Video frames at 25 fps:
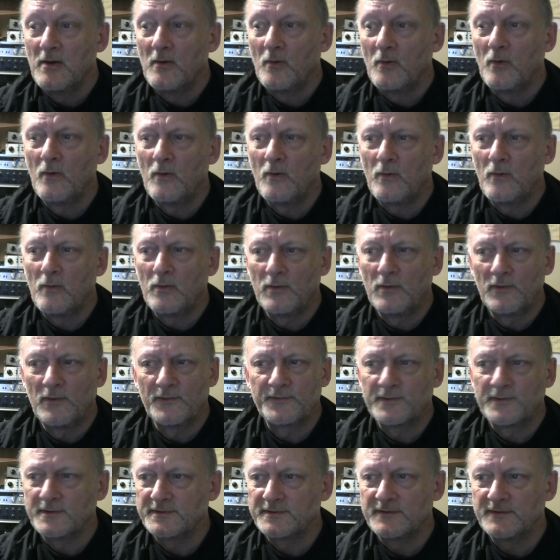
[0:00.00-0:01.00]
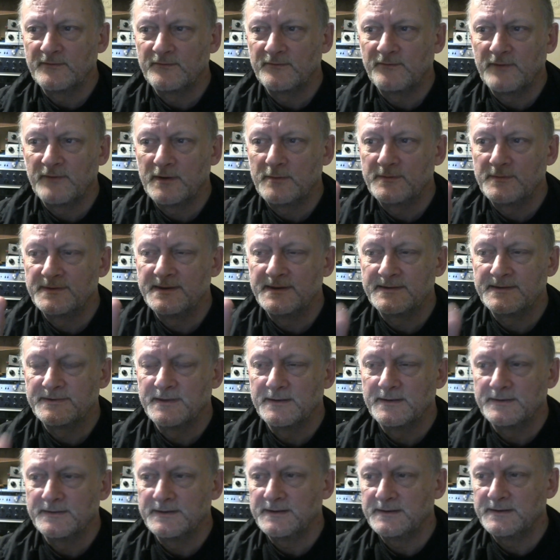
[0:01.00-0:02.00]
all sorts of frequencies
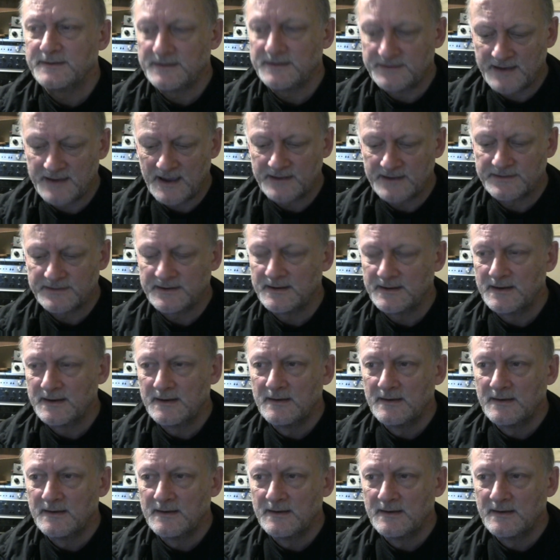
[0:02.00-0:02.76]
that the detector